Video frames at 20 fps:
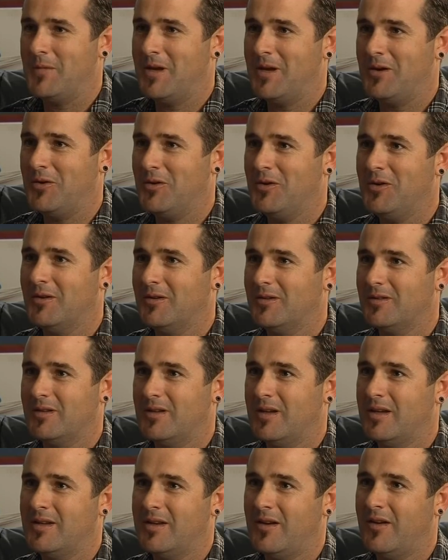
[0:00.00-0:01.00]
It
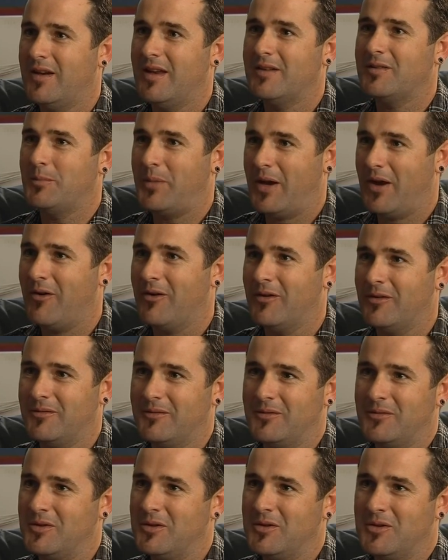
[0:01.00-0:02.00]
hurts, you know, and as a
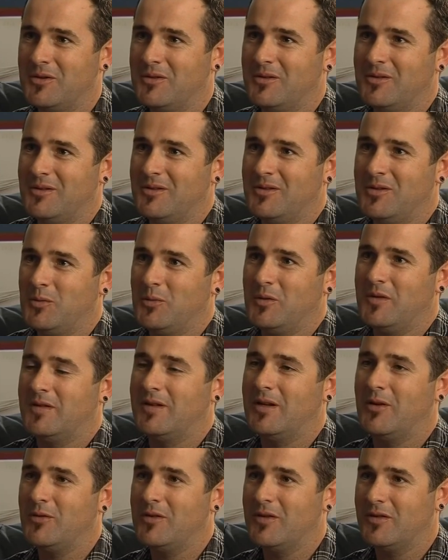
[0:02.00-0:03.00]
parent, you would
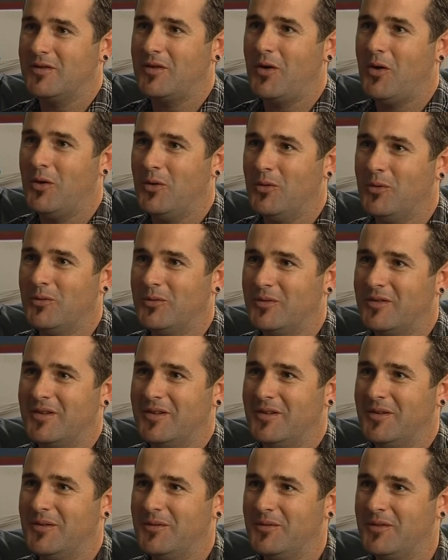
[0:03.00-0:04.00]
sell your soul
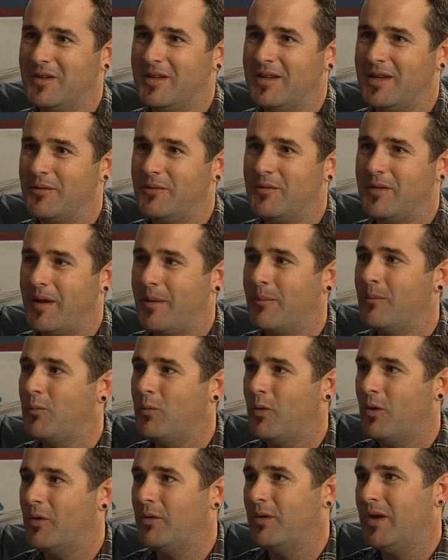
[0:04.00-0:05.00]
to, to give
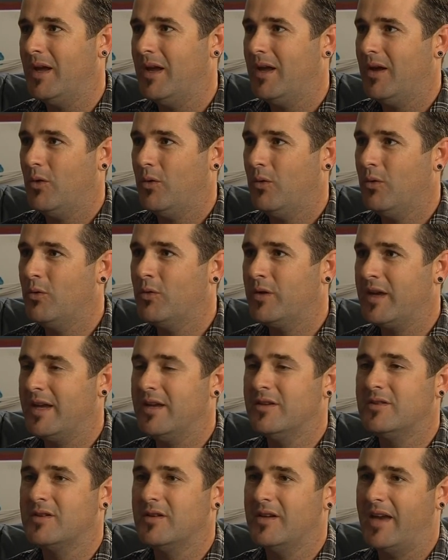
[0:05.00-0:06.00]
them what all
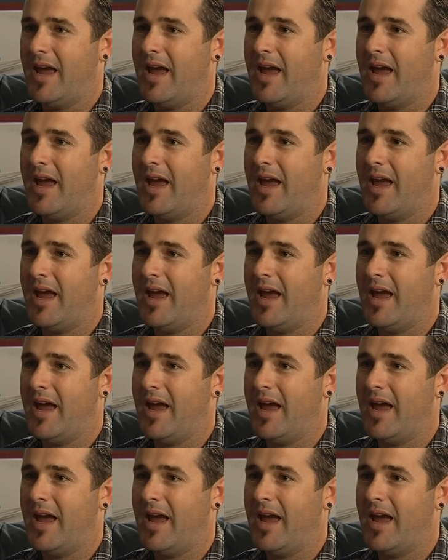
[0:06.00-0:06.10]
kids should